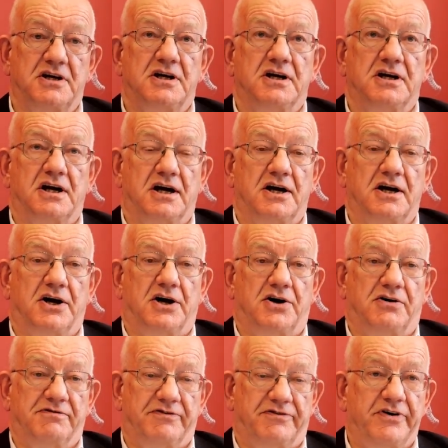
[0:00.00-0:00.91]

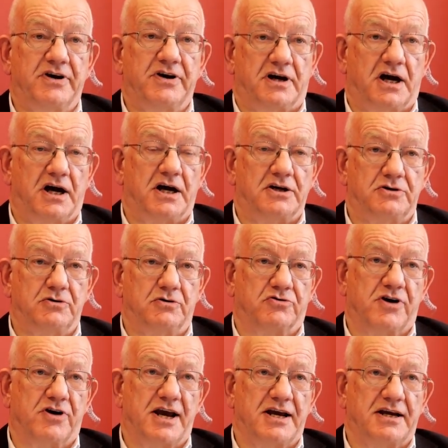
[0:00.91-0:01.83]
of
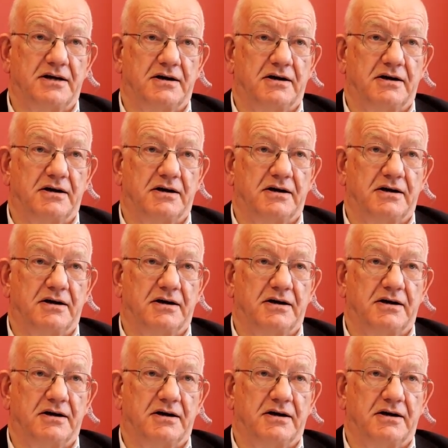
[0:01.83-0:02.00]
Ukraine.